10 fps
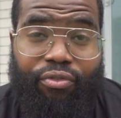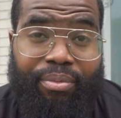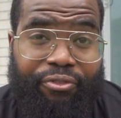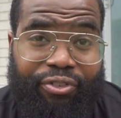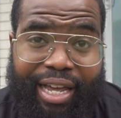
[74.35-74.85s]

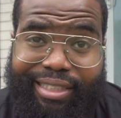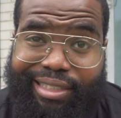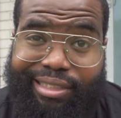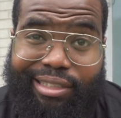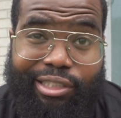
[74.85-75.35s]
From
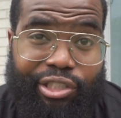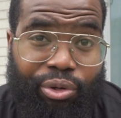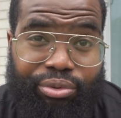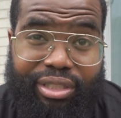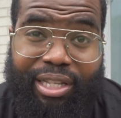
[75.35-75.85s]
inflation, the
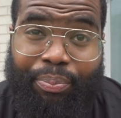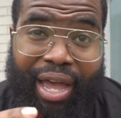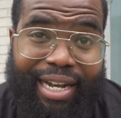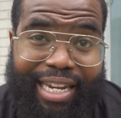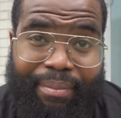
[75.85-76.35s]
shootings, the
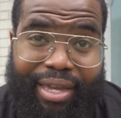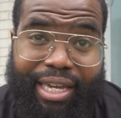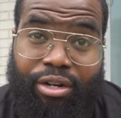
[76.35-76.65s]
pandemic,